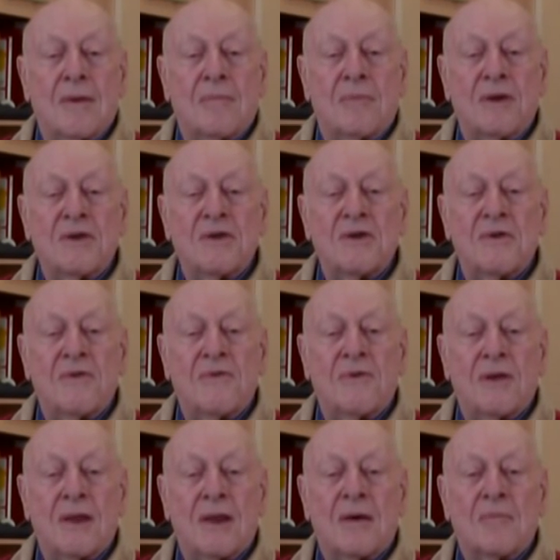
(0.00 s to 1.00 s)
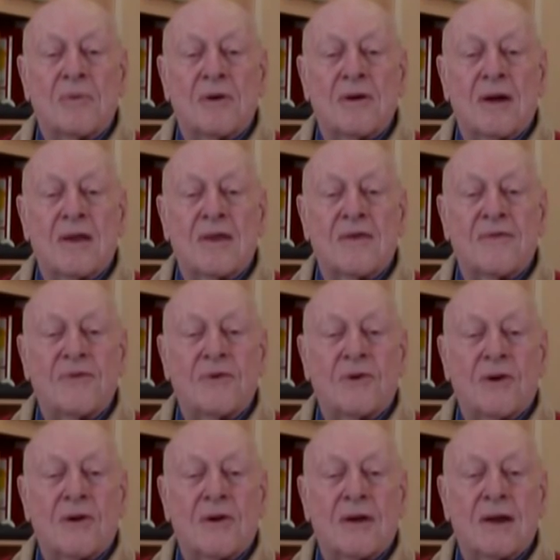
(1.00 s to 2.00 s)
piece of lumber on the
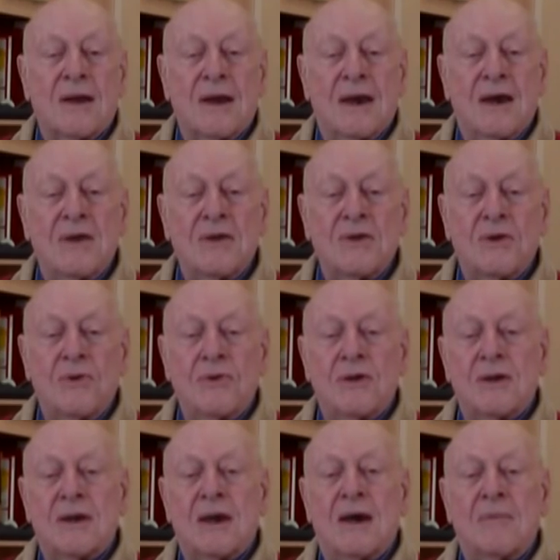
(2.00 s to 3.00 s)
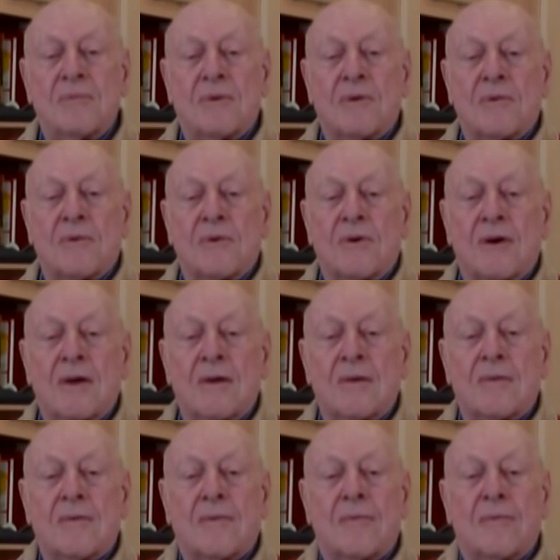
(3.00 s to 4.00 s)
floor, and I ask you to tightrope walk,
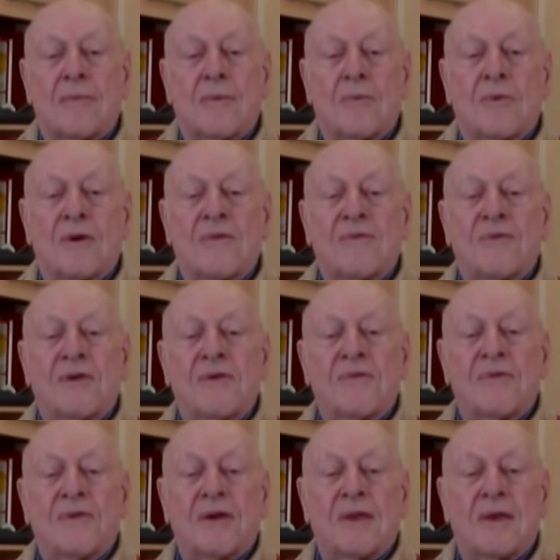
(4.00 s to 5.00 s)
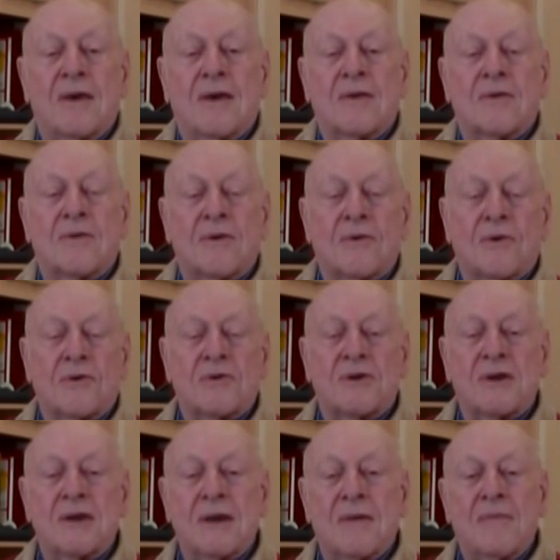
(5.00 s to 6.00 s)
one foot in front of the other across it,